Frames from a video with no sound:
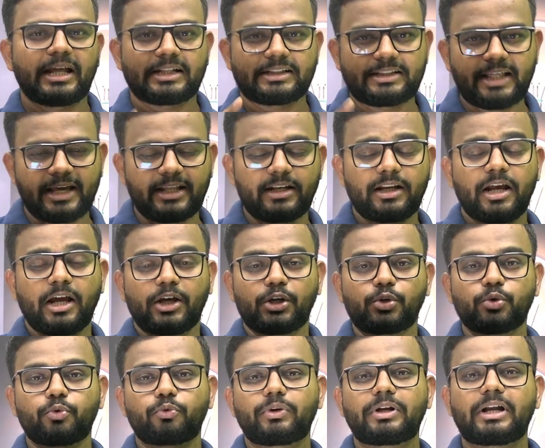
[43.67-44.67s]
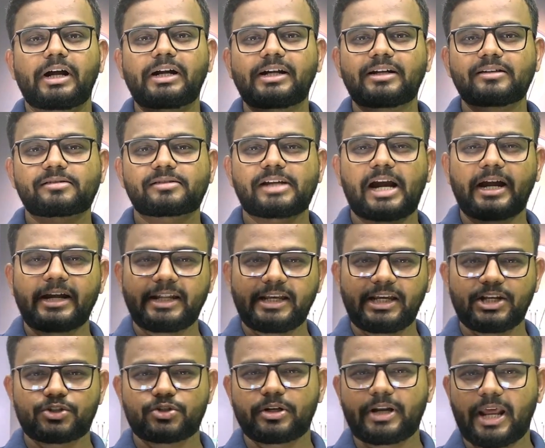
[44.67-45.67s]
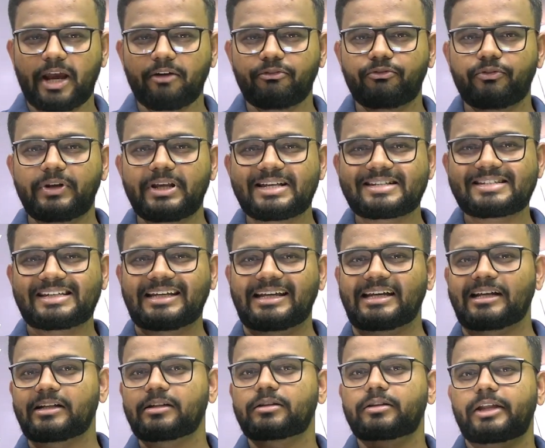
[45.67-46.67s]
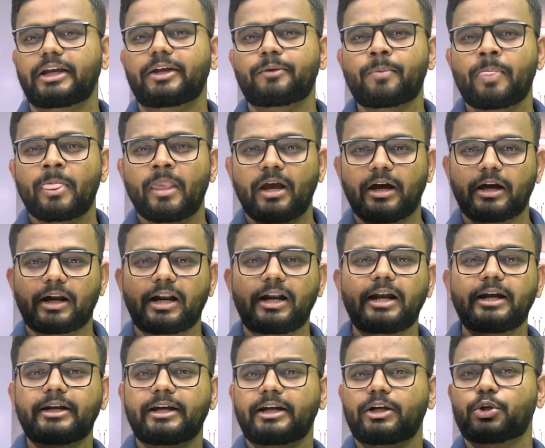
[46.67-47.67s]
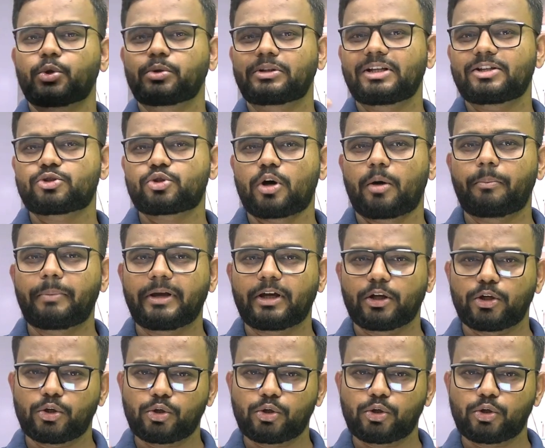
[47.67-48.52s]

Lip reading: then you will understand each and every single thing related to this topic,